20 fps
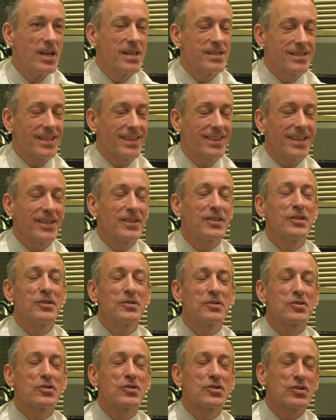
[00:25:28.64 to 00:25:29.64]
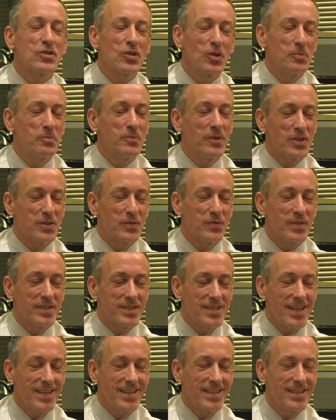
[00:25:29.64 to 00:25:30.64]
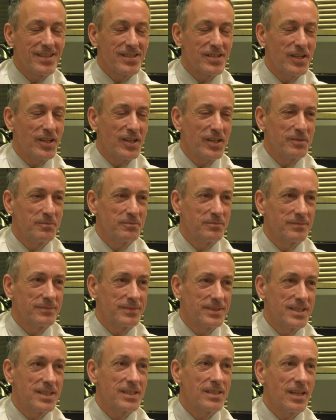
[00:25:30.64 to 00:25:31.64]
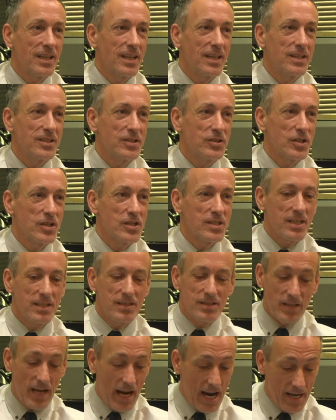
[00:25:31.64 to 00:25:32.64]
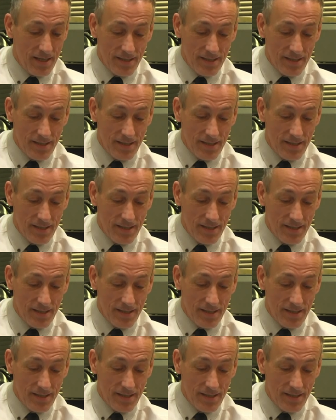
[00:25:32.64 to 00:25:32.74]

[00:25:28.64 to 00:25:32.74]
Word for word: so thank you so much for taking time today just to, to